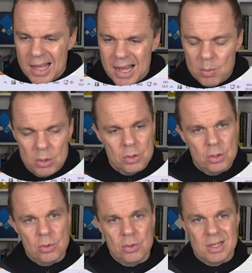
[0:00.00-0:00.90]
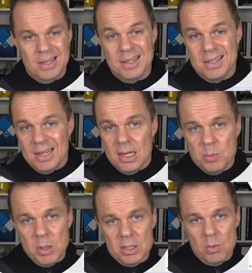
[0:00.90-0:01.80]
I want to choose list, and that is
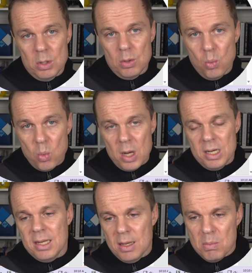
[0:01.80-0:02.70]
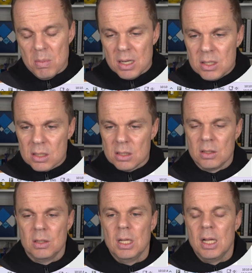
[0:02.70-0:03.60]
because I want a
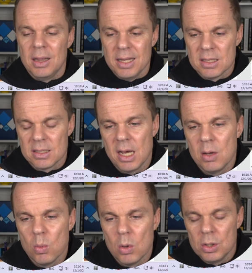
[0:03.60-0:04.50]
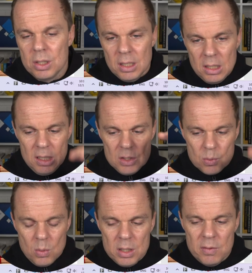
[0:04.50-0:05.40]
one-dimensional list. I want each
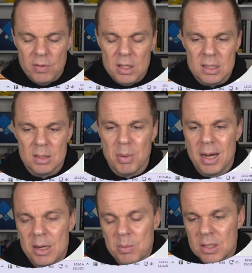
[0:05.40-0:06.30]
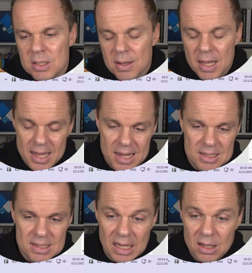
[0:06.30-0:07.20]
one of these departments as
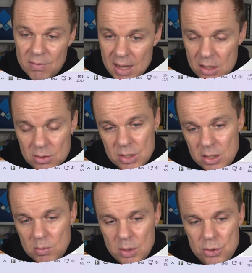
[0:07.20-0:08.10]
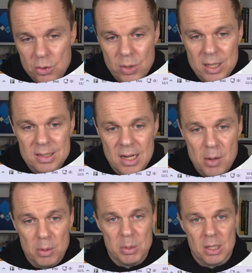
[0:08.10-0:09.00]
single values. I don't want to create a
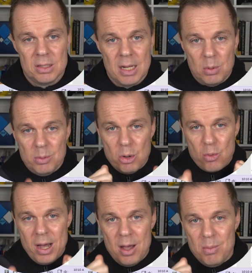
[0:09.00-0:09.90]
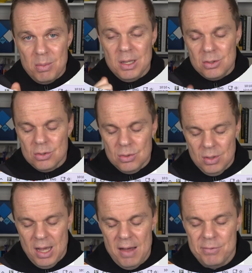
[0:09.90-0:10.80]
table because that will require me to
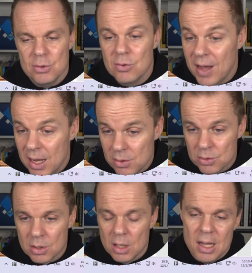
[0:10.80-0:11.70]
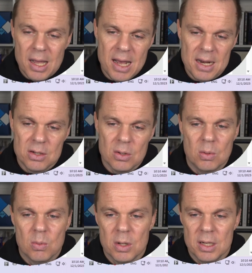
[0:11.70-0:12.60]
have two values, and I
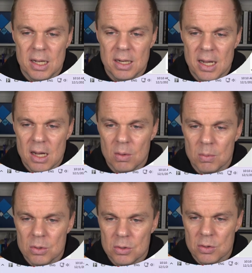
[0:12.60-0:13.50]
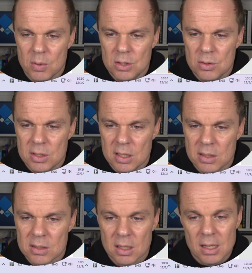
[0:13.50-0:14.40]
don't want that now, so I choose
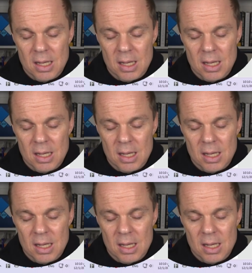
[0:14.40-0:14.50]
list.